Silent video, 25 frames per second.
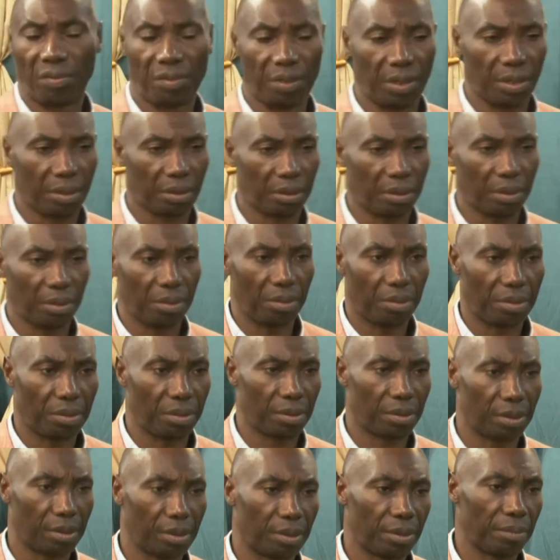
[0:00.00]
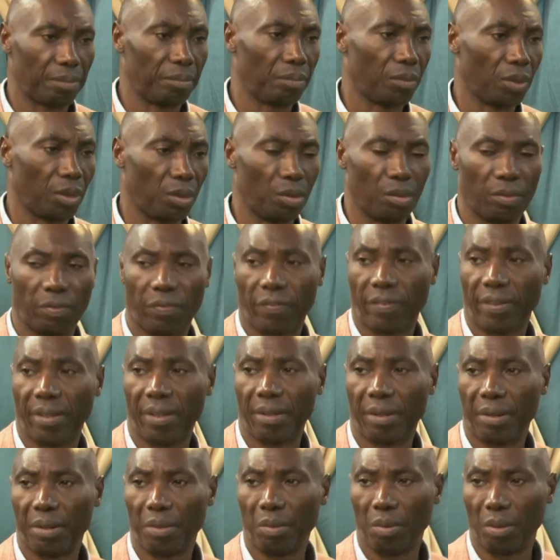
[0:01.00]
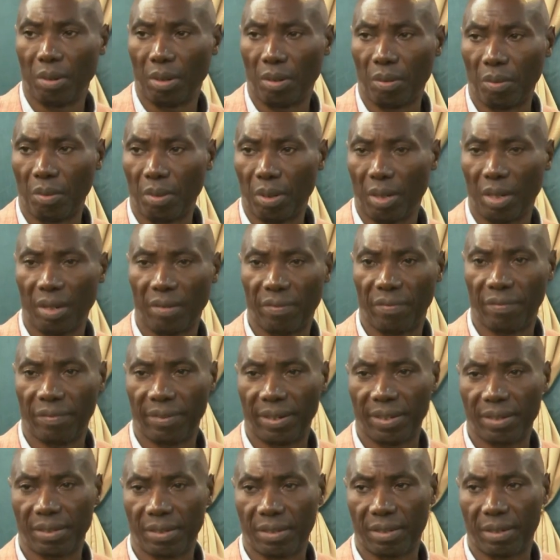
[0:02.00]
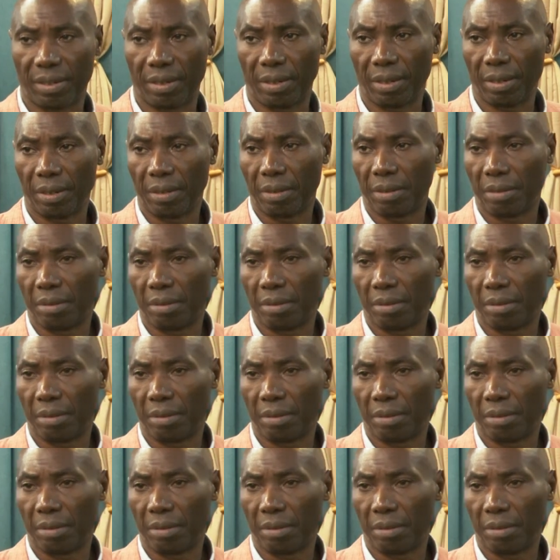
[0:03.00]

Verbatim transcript: two vehicles. You failed with the first